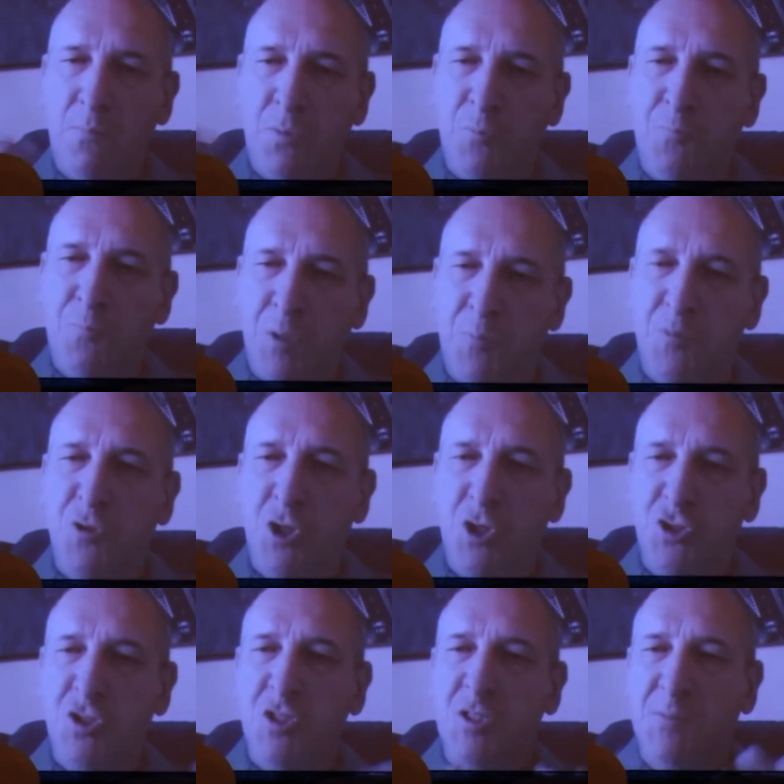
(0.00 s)
But peer
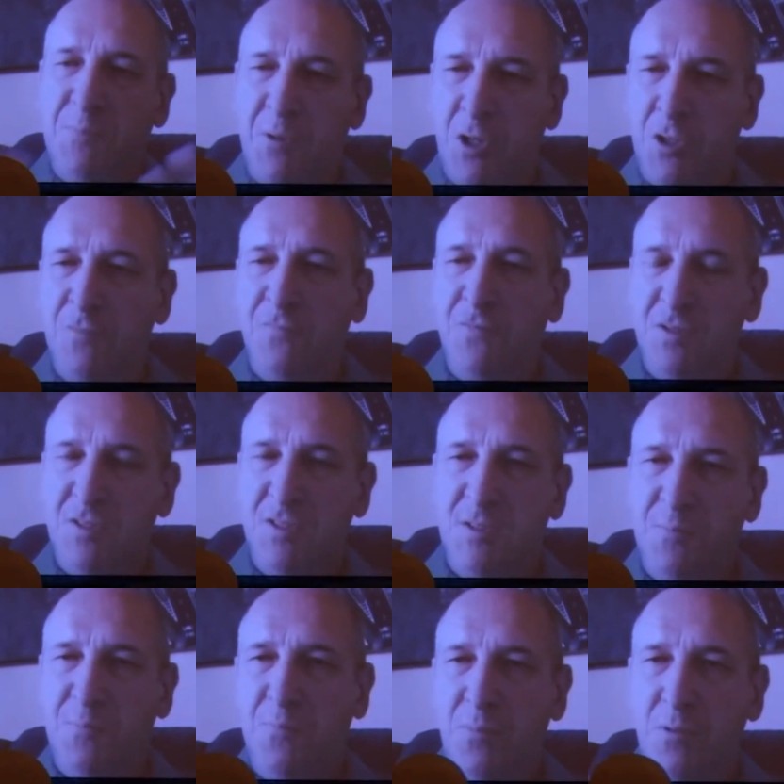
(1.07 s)
production is part of
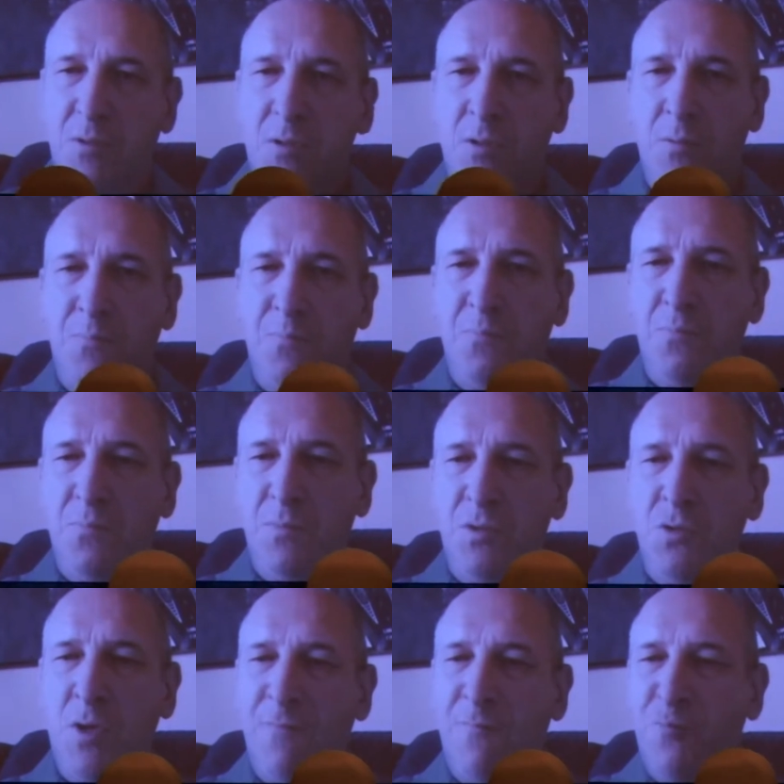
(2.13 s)
this.
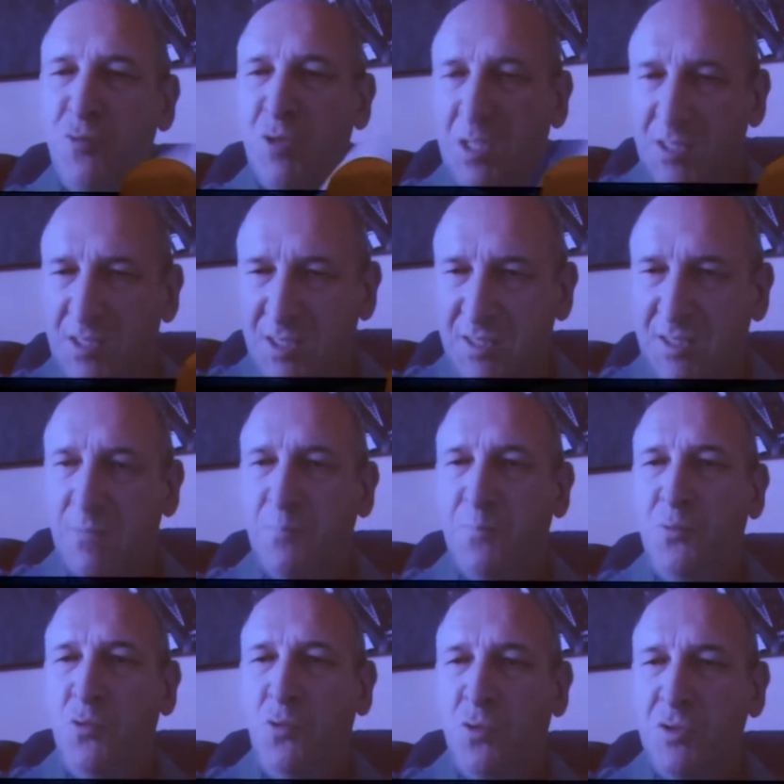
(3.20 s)
You have pre-existing
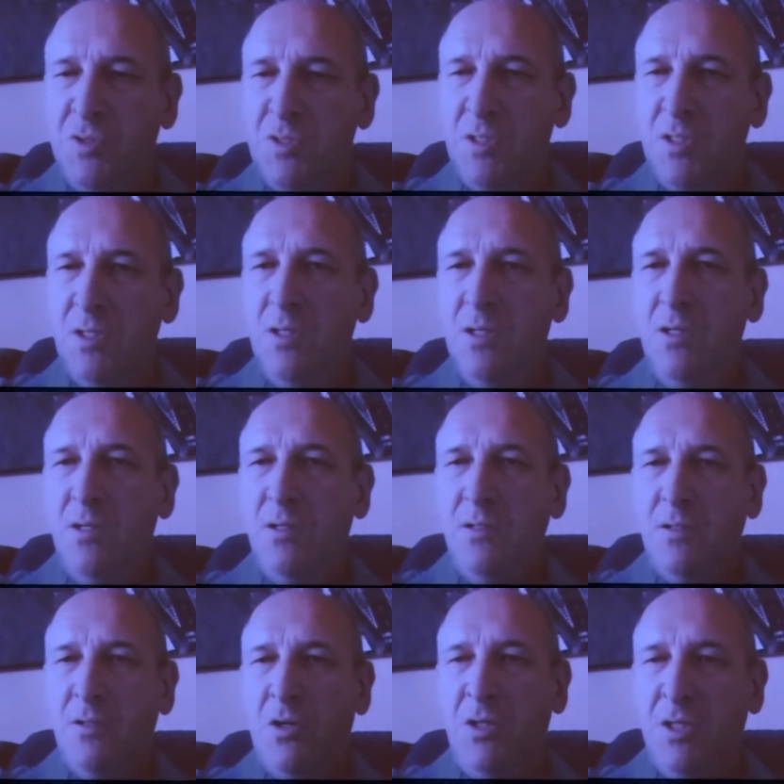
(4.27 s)
pools
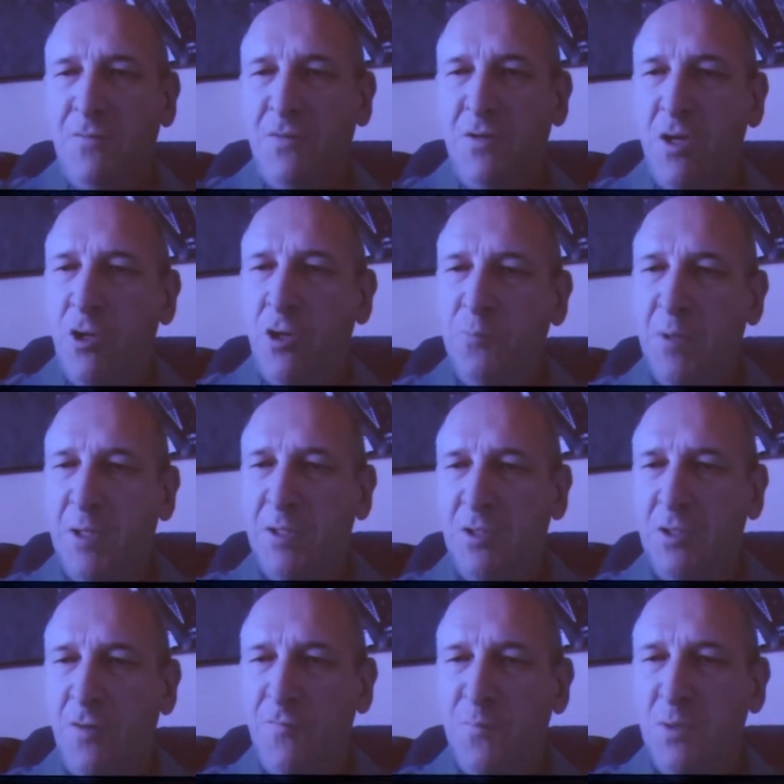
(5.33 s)
that are given out by the
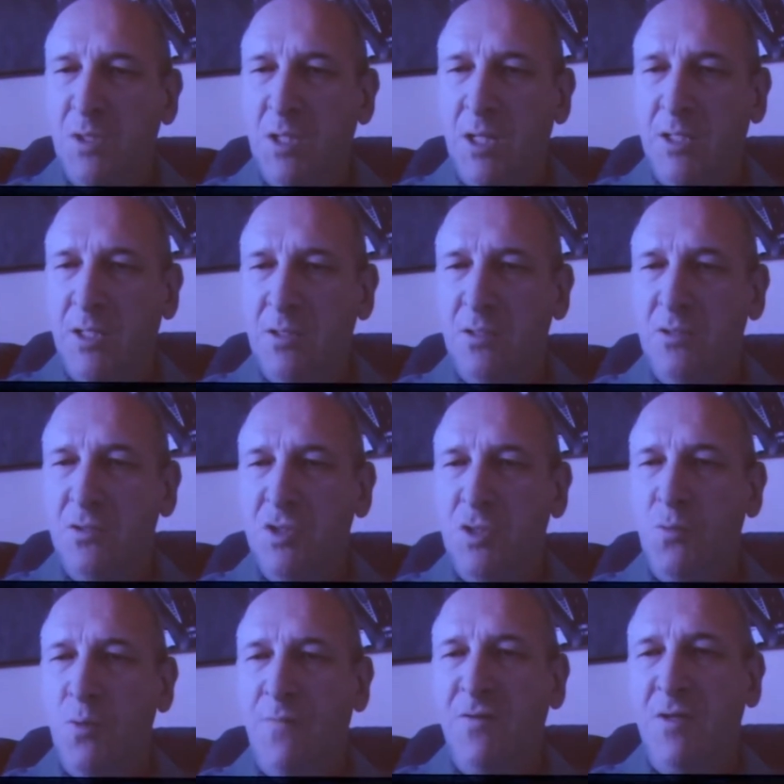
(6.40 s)
government, like
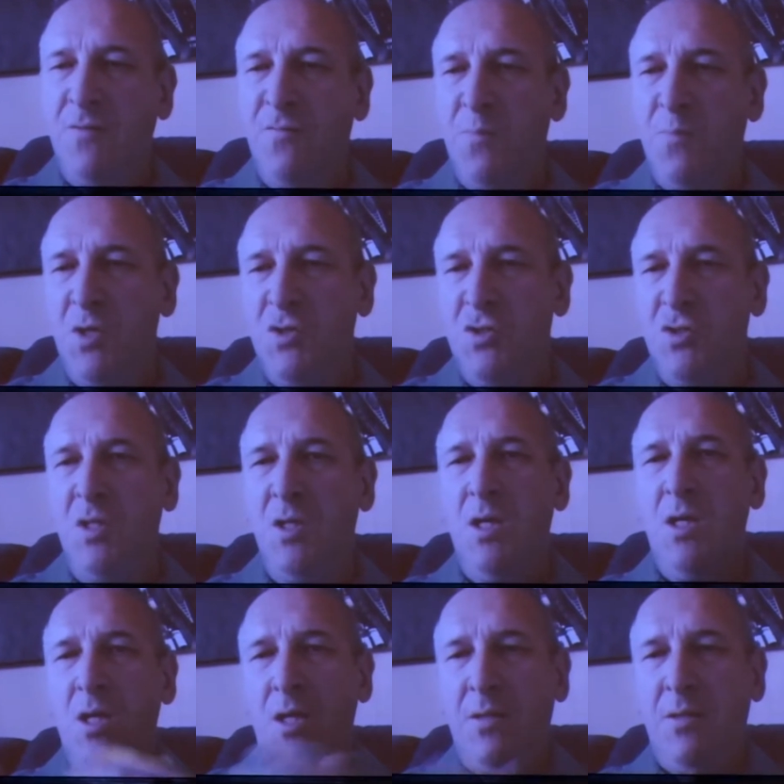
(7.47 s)
geographic information,
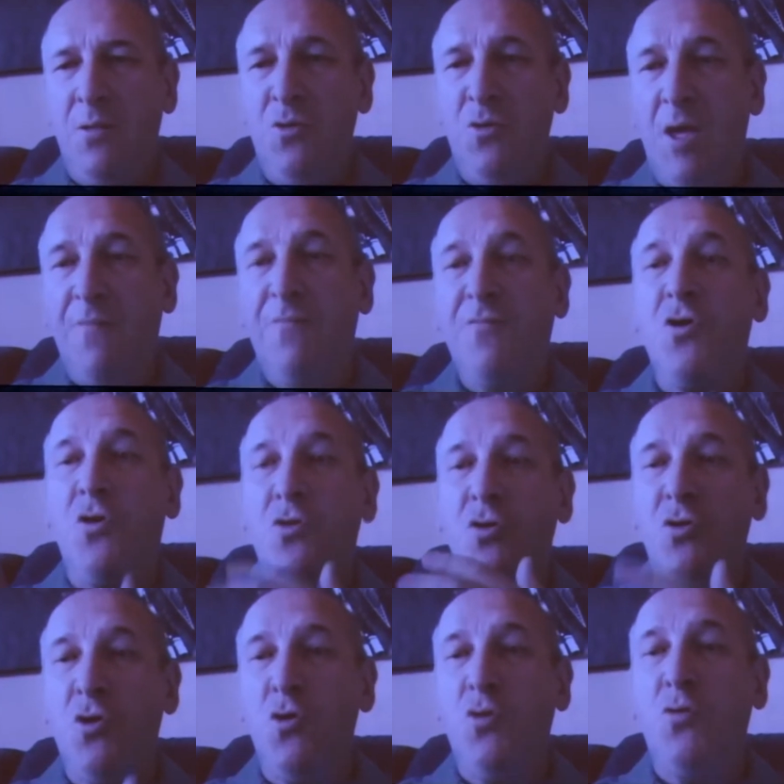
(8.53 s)
and then you have
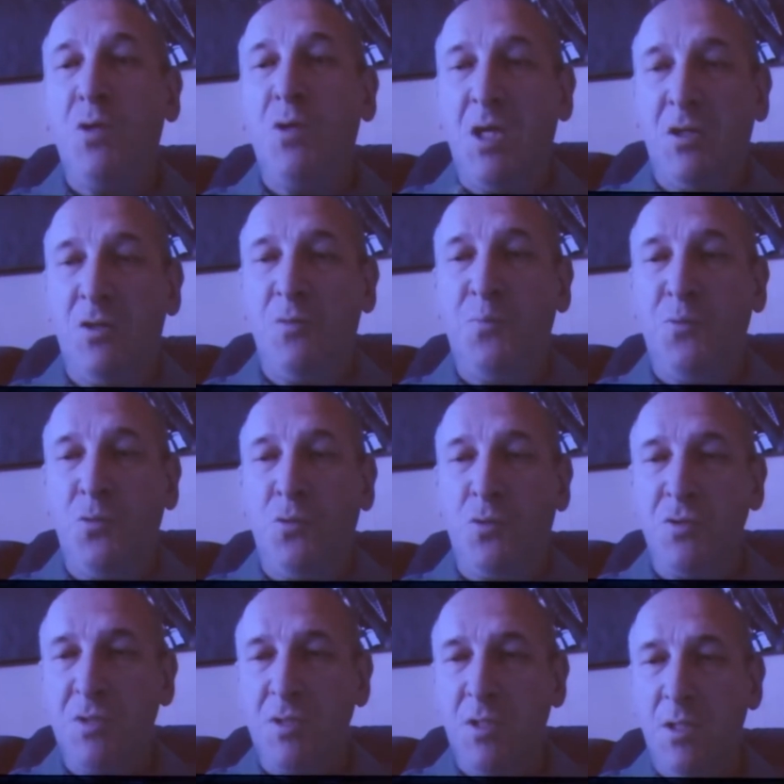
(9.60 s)
co-created
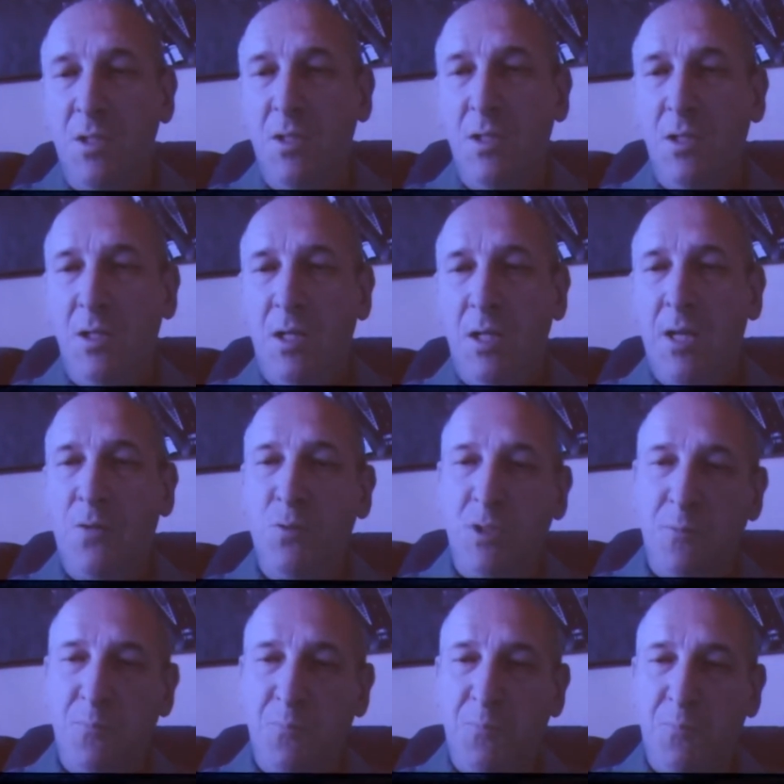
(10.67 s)
pools like
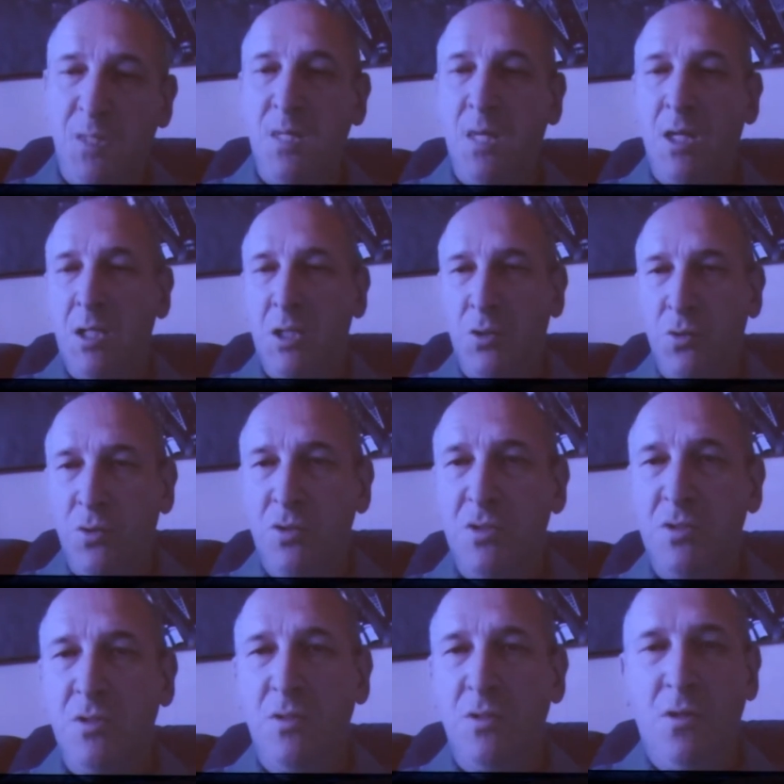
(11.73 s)
Wikipedia,
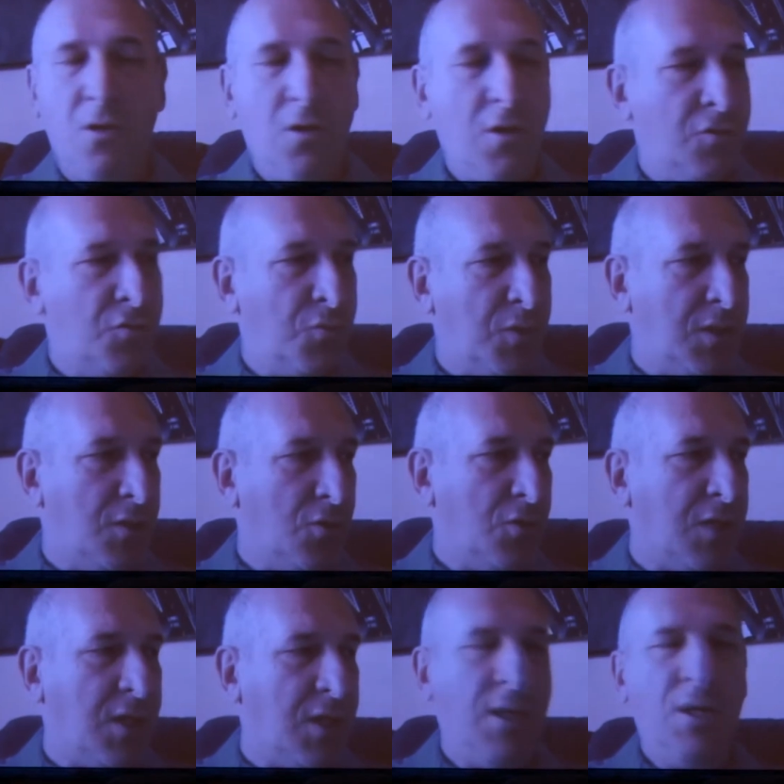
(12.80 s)
Linux, Arduino.
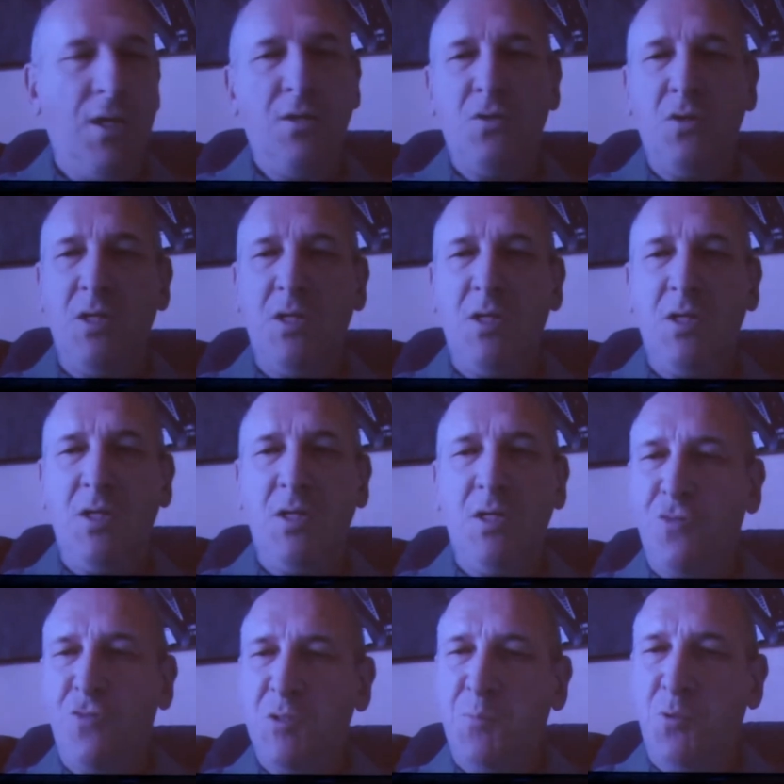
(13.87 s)
Okay, so here's the
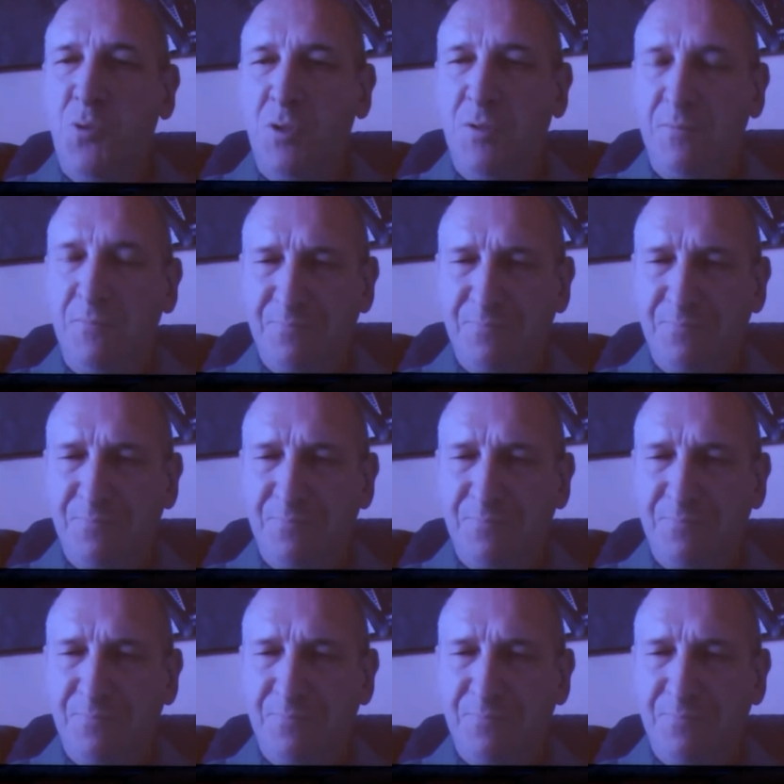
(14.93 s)
first point.